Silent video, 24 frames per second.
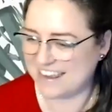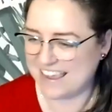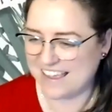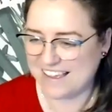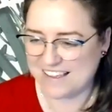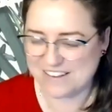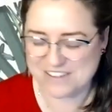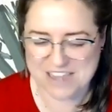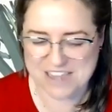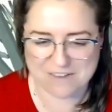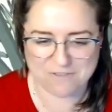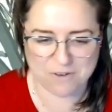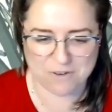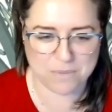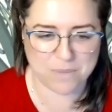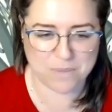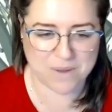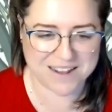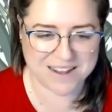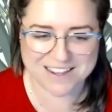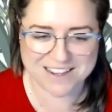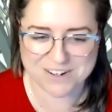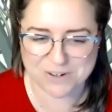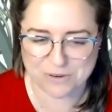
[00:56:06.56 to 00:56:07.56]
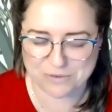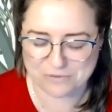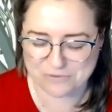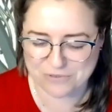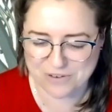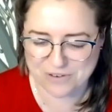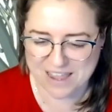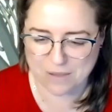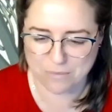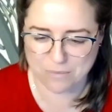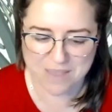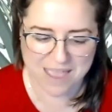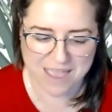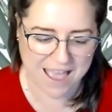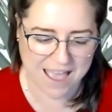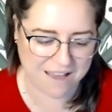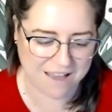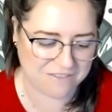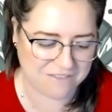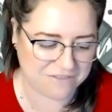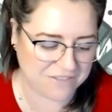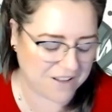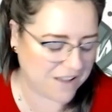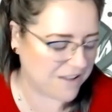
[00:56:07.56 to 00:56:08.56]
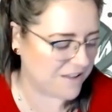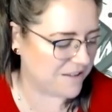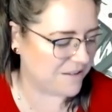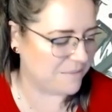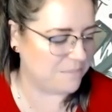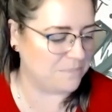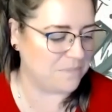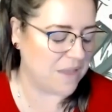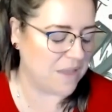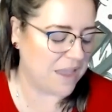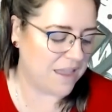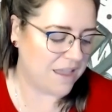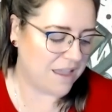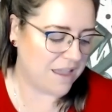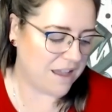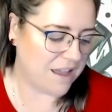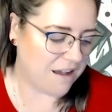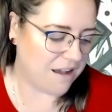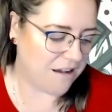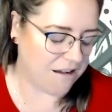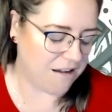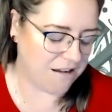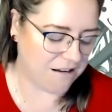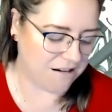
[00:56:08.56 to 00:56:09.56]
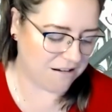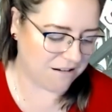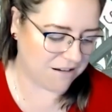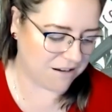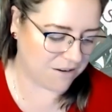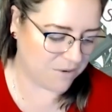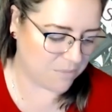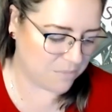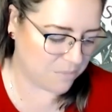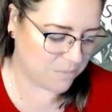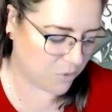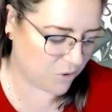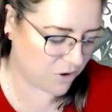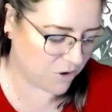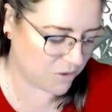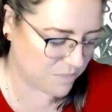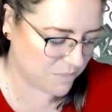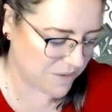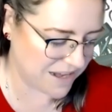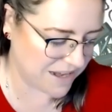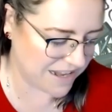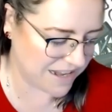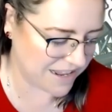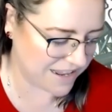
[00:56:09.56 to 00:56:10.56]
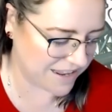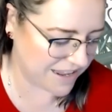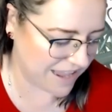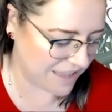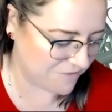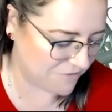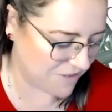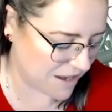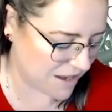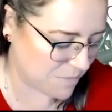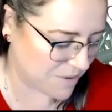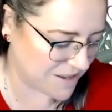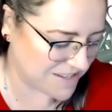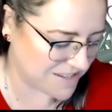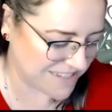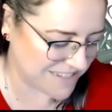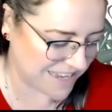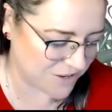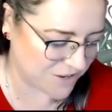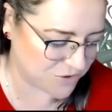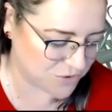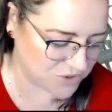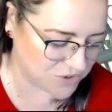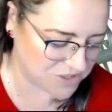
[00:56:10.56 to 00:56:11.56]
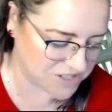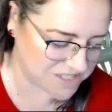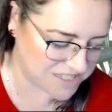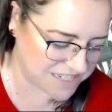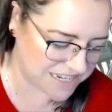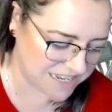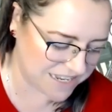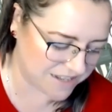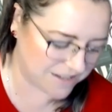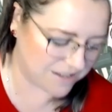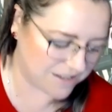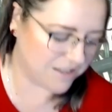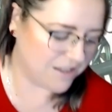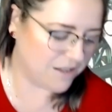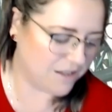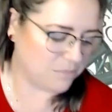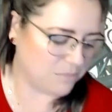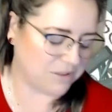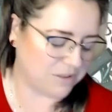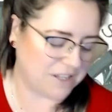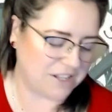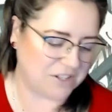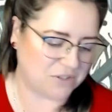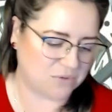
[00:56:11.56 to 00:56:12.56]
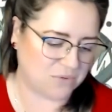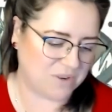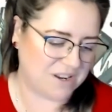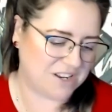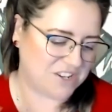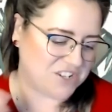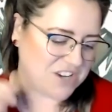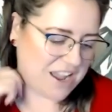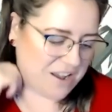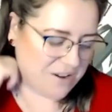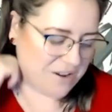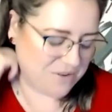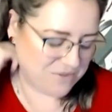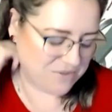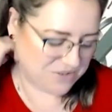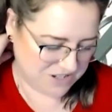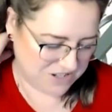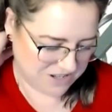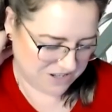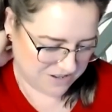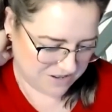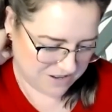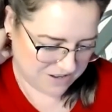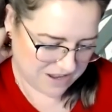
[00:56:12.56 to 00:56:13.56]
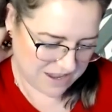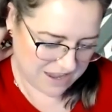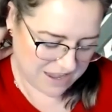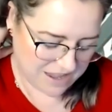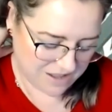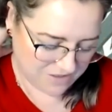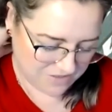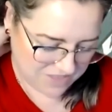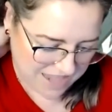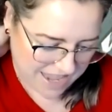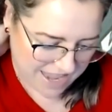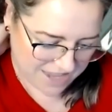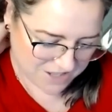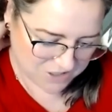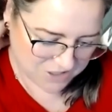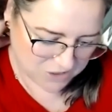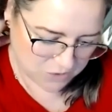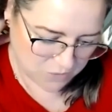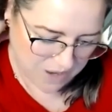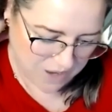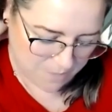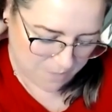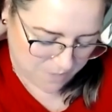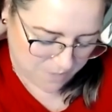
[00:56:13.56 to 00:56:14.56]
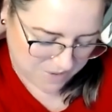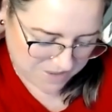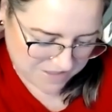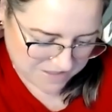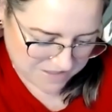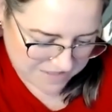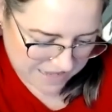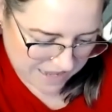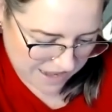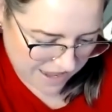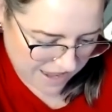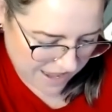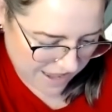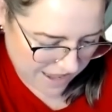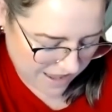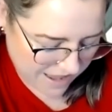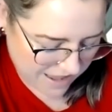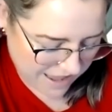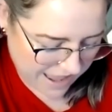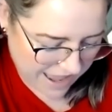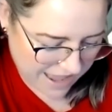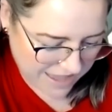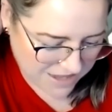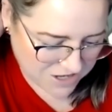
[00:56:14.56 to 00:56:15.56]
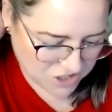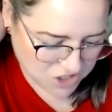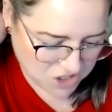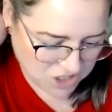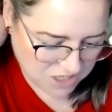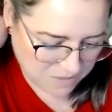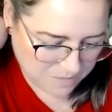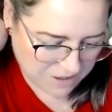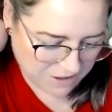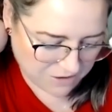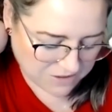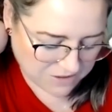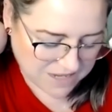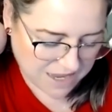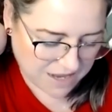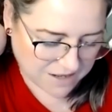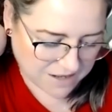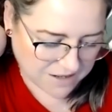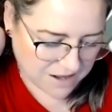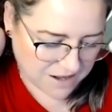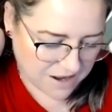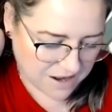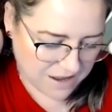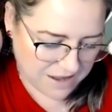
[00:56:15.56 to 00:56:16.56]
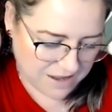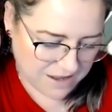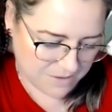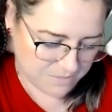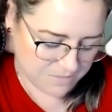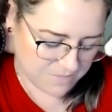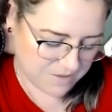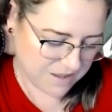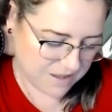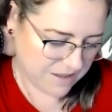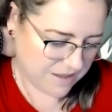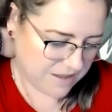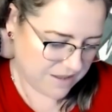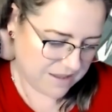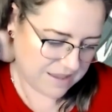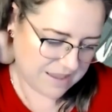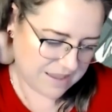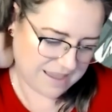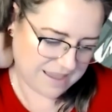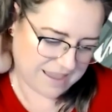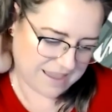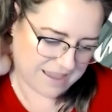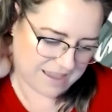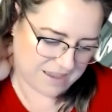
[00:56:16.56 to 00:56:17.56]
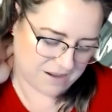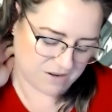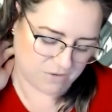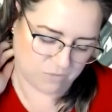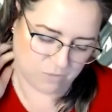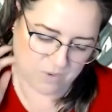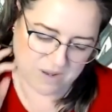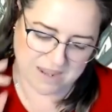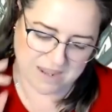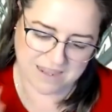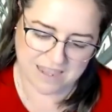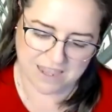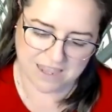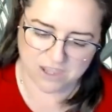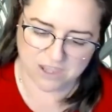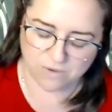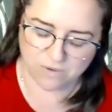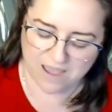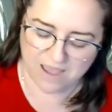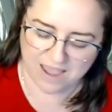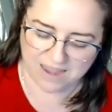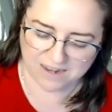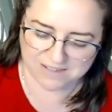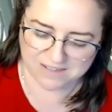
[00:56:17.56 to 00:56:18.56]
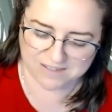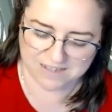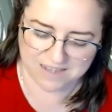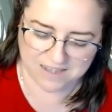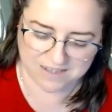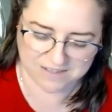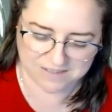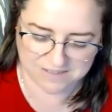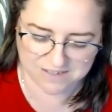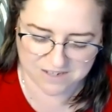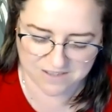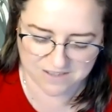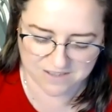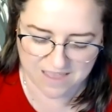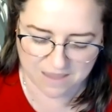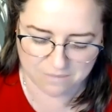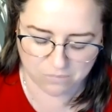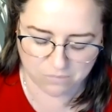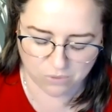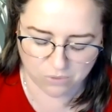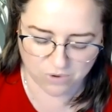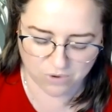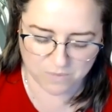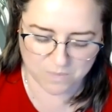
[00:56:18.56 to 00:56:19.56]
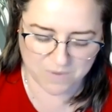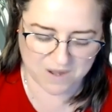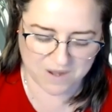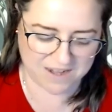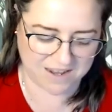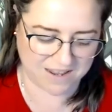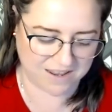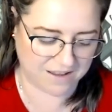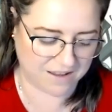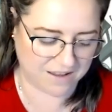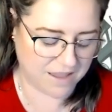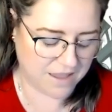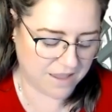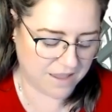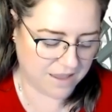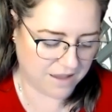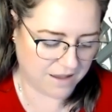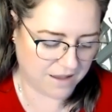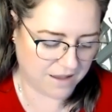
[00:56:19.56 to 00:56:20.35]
yeah, to everybody, don't forget, we have our board meeting. If anybody's interested, please reach out, the srapins@gmail.com, and we can get you access to that board meeting